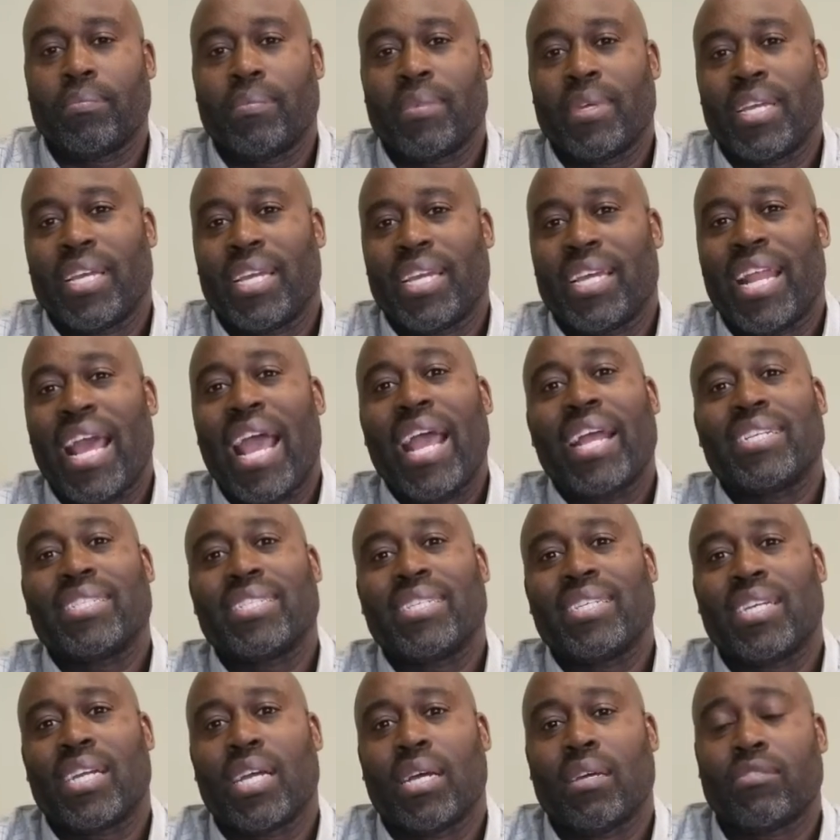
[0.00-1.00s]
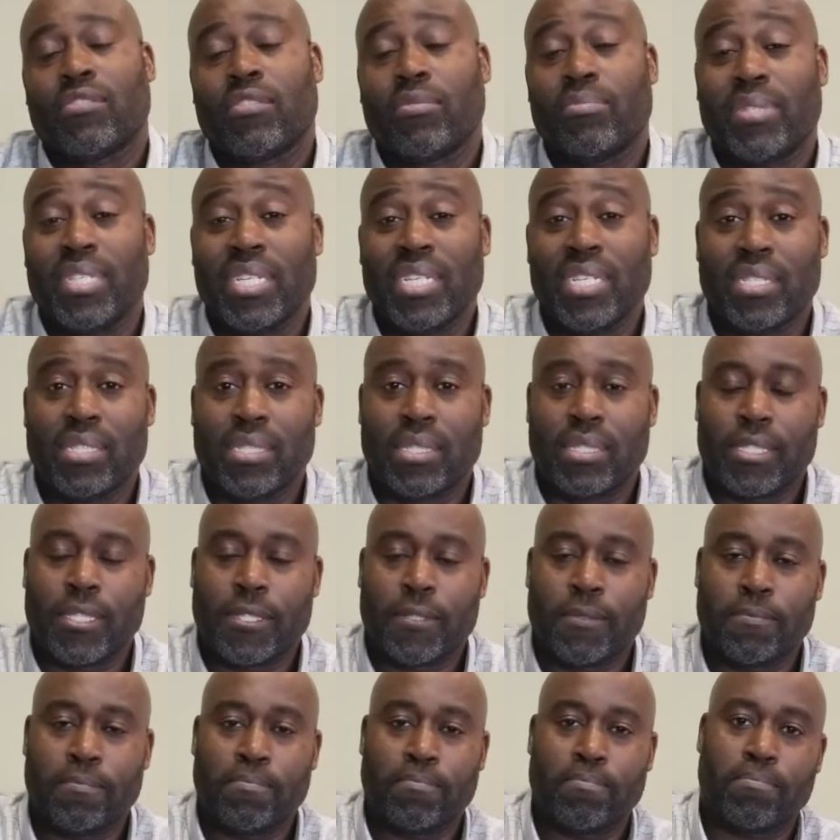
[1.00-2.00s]
It actually comes from Jesus.
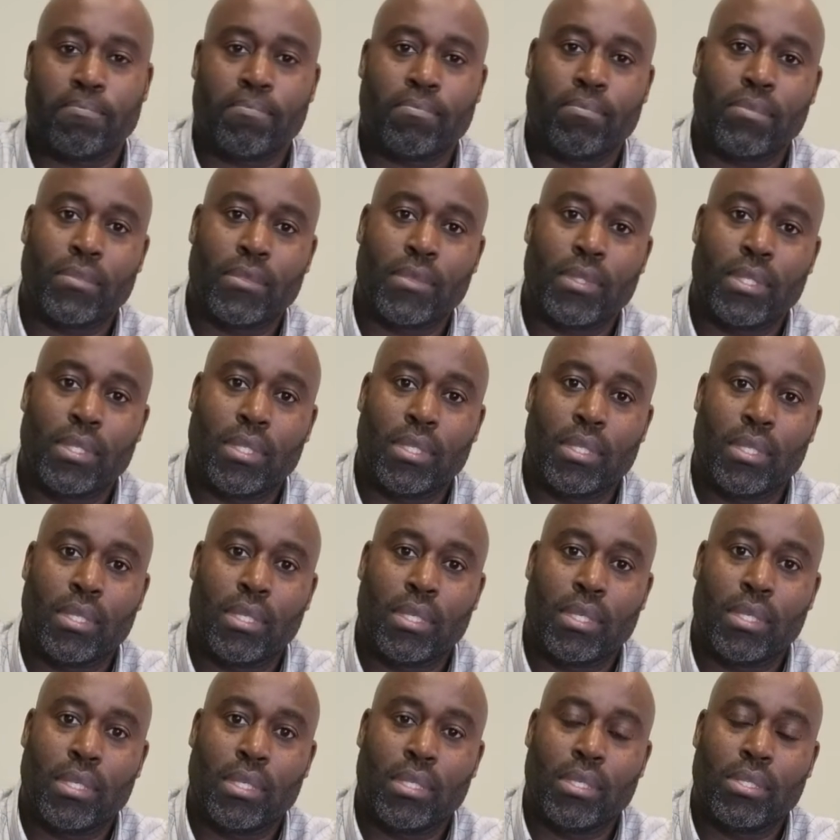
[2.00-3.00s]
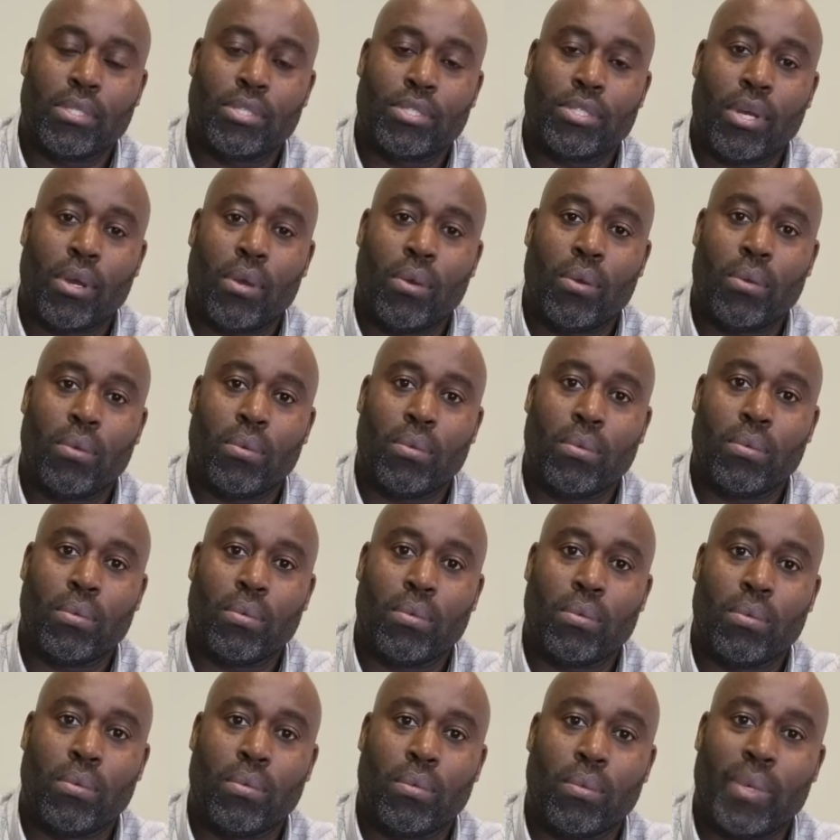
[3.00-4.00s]
So
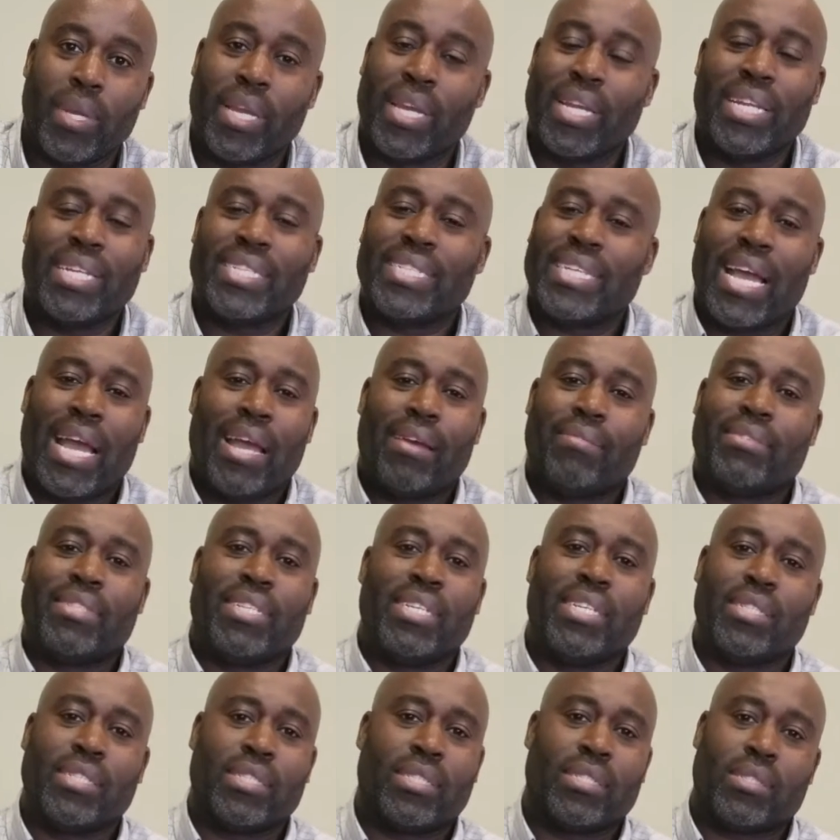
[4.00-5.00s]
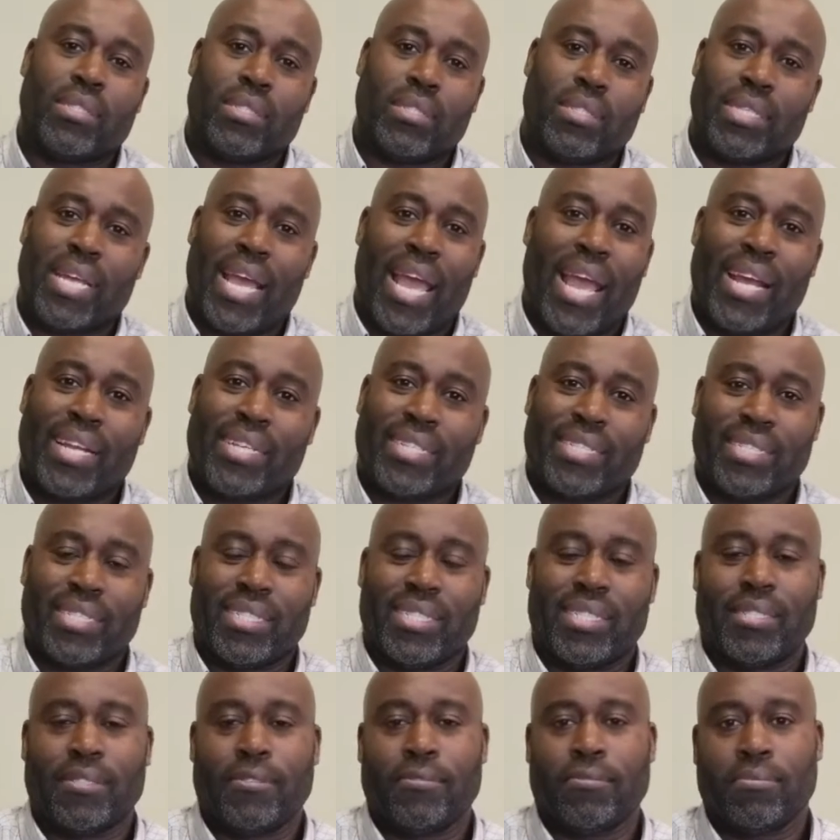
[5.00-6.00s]
anytime Jesus
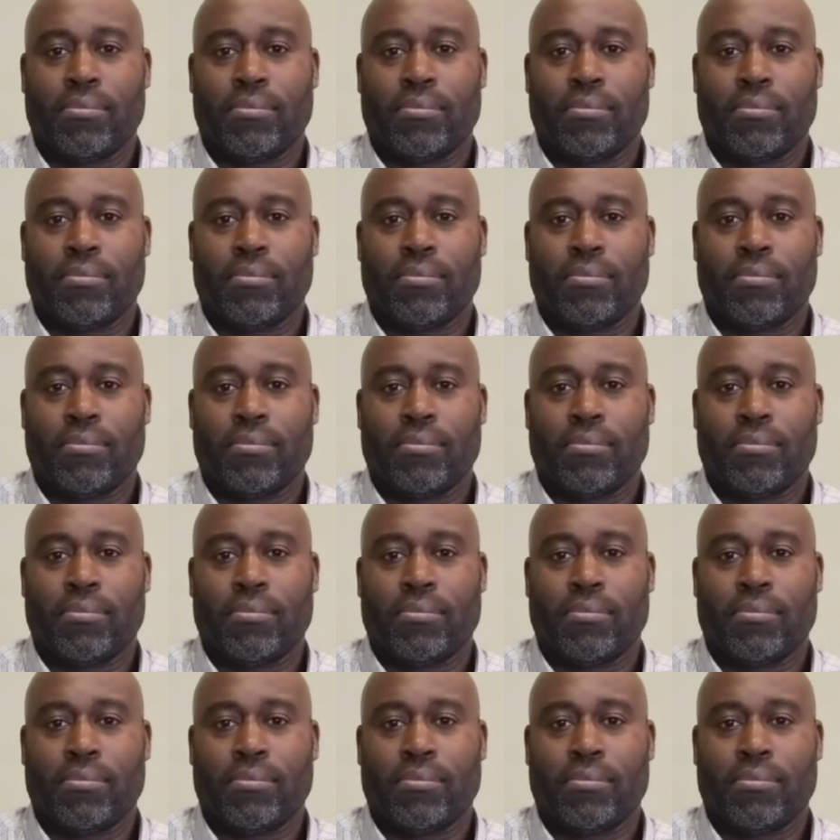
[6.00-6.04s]
actually